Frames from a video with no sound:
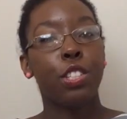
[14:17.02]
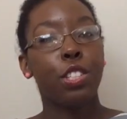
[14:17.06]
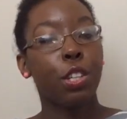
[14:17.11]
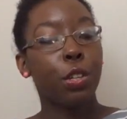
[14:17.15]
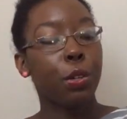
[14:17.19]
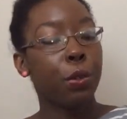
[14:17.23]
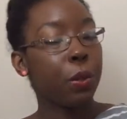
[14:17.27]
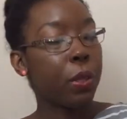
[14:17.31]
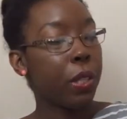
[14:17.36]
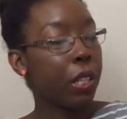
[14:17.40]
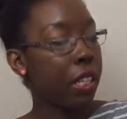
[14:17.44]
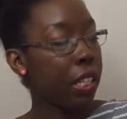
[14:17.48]

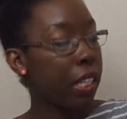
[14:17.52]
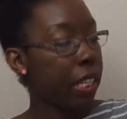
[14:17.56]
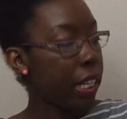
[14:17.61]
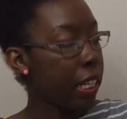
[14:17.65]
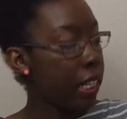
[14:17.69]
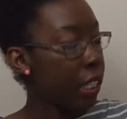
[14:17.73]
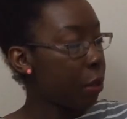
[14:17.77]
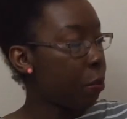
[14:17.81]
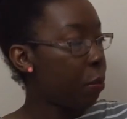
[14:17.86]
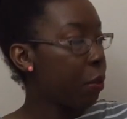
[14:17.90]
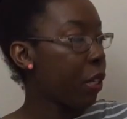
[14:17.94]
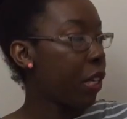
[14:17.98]
So the
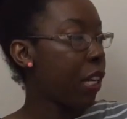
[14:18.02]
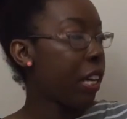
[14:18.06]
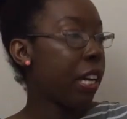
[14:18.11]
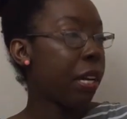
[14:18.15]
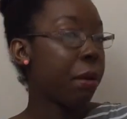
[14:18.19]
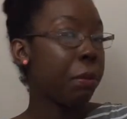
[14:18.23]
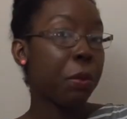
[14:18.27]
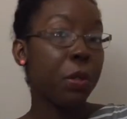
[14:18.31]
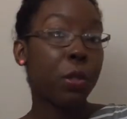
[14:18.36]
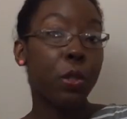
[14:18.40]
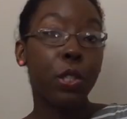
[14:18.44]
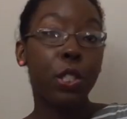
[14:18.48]
last book
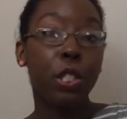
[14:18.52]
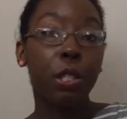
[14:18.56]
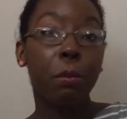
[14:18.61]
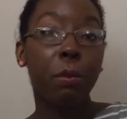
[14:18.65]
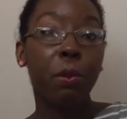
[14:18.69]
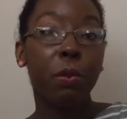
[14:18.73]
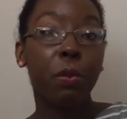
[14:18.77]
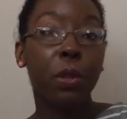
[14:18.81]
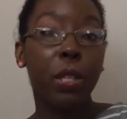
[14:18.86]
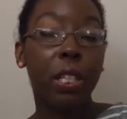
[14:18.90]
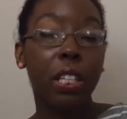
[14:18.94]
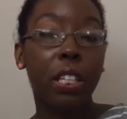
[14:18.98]
I'm going to
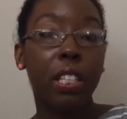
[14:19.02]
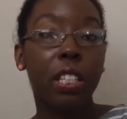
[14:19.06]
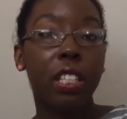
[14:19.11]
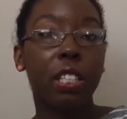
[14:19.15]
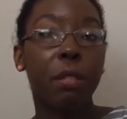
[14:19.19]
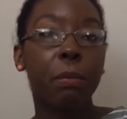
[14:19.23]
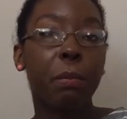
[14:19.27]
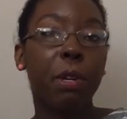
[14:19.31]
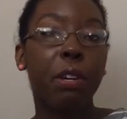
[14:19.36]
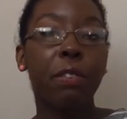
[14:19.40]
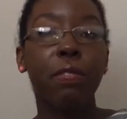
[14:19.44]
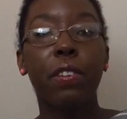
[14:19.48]
be reading
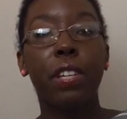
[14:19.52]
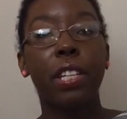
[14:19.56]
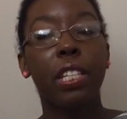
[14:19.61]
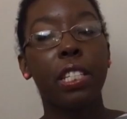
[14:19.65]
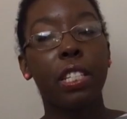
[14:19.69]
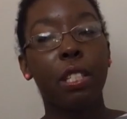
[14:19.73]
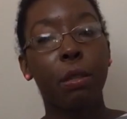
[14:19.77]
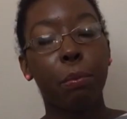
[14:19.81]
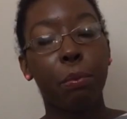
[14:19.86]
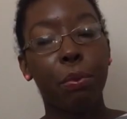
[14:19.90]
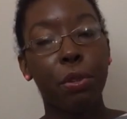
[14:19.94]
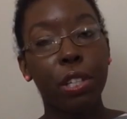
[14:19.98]
this month
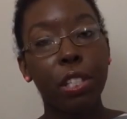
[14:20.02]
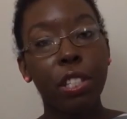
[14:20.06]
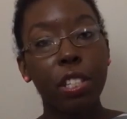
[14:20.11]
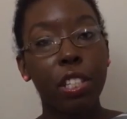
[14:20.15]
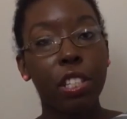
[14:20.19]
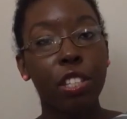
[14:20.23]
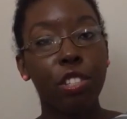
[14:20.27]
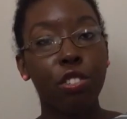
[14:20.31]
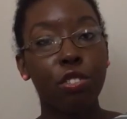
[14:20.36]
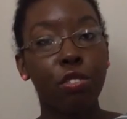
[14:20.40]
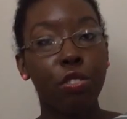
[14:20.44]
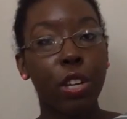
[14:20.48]
is The
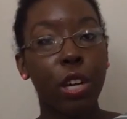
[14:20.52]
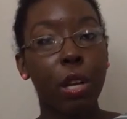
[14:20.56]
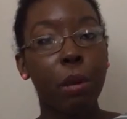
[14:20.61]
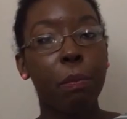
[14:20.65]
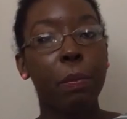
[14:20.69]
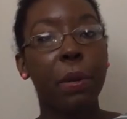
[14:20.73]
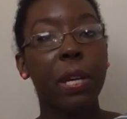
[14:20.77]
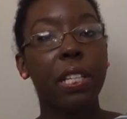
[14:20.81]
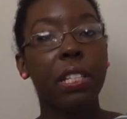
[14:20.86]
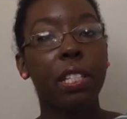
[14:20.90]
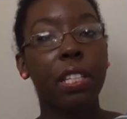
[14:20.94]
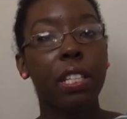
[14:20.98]
Princess
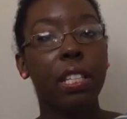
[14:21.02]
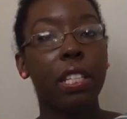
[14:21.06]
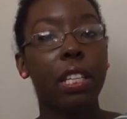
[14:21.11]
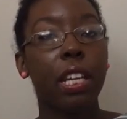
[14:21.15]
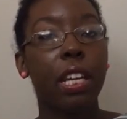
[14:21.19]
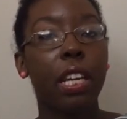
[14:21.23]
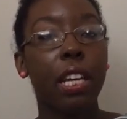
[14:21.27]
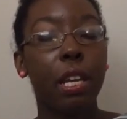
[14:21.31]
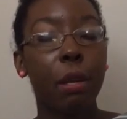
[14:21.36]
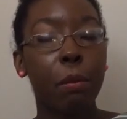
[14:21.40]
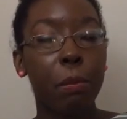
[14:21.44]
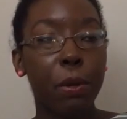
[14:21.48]
Trap by
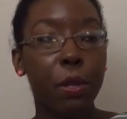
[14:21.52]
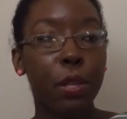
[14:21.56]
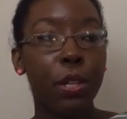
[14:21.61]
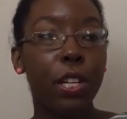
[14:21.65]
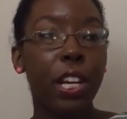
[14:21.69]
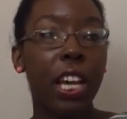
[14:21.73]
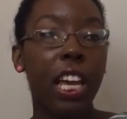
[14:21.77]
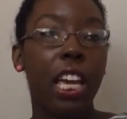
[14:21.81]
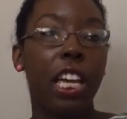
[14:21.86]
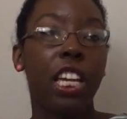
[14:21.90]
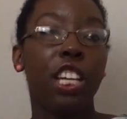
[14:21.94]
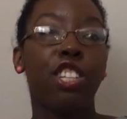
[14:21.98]
Talia
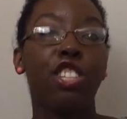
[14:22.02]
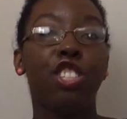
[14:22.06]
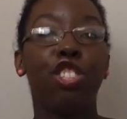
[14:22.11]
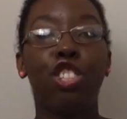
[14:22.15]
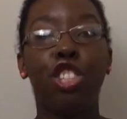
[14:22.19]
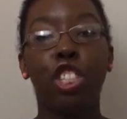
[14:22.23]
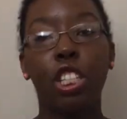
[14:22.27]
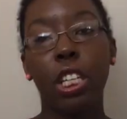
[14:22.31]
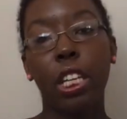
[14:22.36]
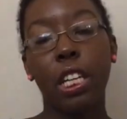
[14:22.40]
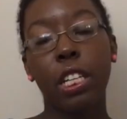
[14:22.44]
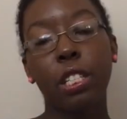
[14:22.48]
Hibbert.
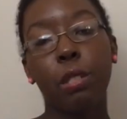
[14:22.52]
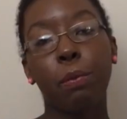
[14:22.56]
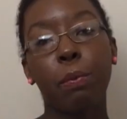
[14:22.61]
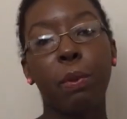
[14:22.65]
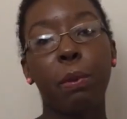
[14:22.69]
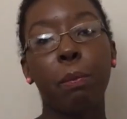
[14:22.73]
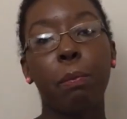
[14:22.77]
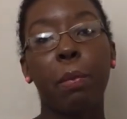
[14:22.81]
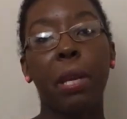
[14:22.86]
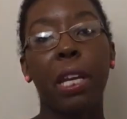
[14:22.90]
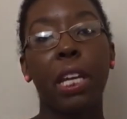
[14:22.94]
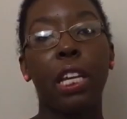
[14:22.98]
She has
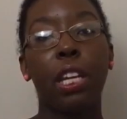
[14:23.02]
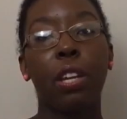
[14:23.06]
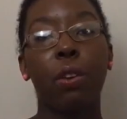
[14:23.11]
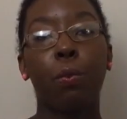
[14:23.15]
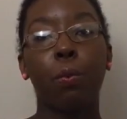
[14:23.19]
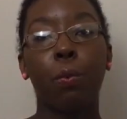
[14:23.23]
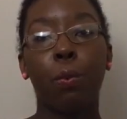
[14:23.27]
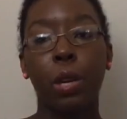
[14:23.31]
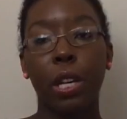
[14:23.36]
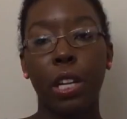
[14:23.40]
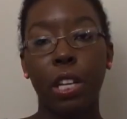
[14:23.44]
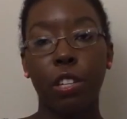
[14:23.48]
been
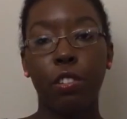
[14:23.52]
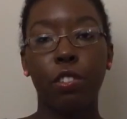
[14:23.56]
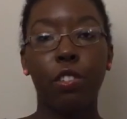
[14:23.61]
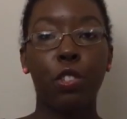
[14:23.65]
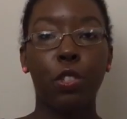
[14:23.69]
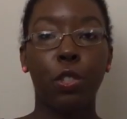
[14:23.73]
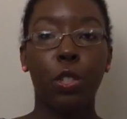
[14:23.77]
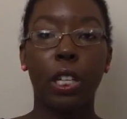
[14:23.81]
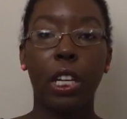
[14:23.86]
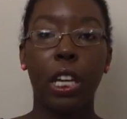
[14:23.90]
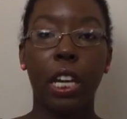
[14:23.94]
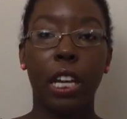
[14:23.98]
making
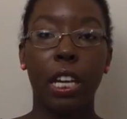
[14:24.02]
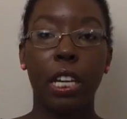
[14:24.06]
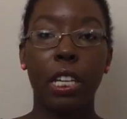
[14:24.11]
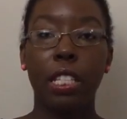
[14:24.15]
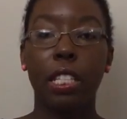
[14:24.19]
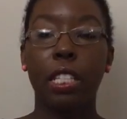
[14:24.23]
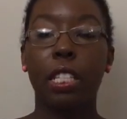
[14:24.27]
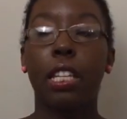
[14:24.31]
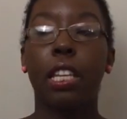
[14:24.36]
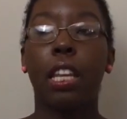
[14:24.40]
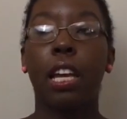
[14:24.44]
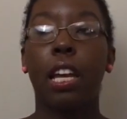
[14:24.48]
waves, you
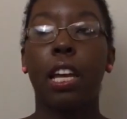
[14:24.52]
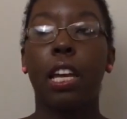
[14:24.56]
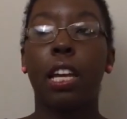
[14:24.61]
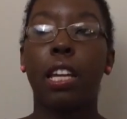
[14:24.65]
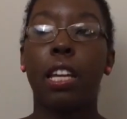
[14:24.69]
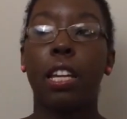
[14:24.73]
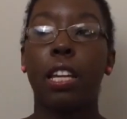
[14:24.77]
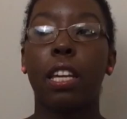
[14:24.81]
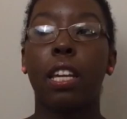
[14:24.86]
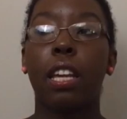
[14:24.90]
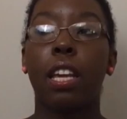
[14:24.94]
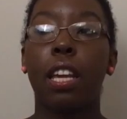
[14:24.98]
guys.
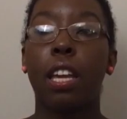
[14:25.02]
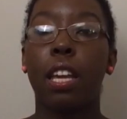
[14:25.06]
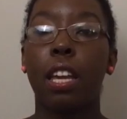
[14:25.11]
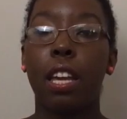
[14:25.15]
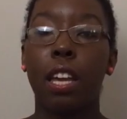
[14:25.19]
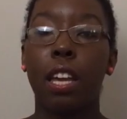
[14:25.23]
Like,